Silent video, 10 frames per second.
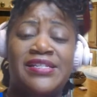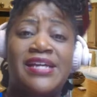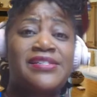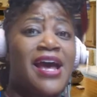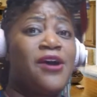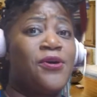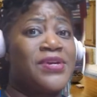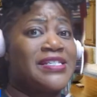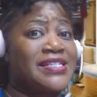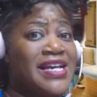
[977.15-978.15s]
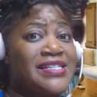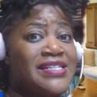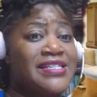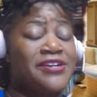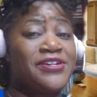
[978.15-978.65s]
That's not always
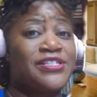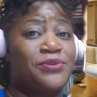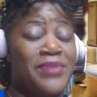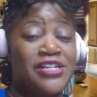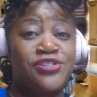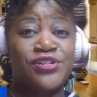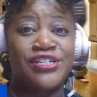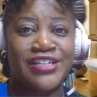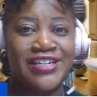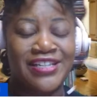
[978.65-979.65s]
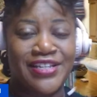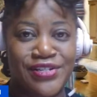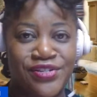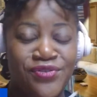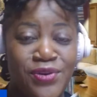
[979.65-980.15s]
necessary. So make sure you look at the
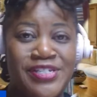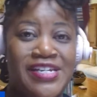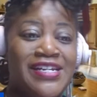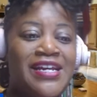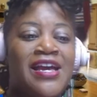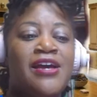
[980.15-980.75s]
description,